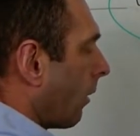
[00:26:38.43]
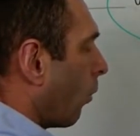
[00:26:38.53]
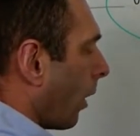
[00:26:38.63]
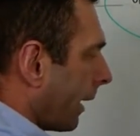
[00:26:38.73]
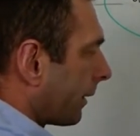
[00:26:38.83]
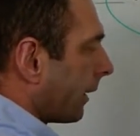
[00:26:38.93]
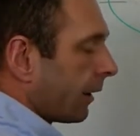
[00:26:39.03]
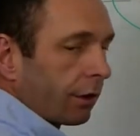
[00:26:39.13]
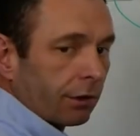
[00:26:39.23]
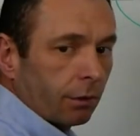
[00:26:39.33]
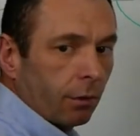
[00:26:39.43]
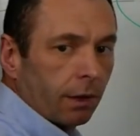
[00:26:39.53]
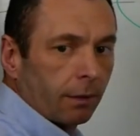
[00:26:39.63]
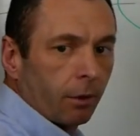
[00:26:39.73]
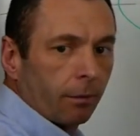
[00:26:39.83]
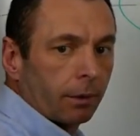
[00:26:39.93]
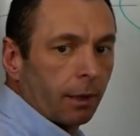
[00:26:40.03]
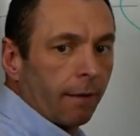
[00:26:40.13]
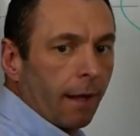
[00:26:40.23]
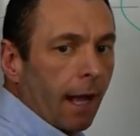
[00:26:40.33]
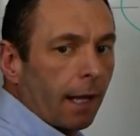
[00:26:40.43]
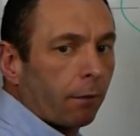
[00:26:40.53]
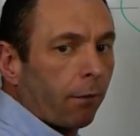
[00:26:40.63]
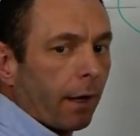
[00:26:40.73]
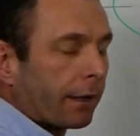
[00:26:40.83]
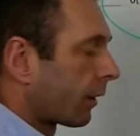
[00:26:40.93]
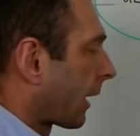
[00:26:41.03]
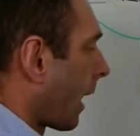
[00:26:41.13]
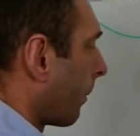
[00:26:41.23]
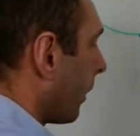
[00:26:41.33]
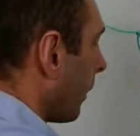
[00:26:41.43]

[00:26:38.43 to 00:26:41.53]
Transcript: why it's an interesting one in a moment. And flexor carpi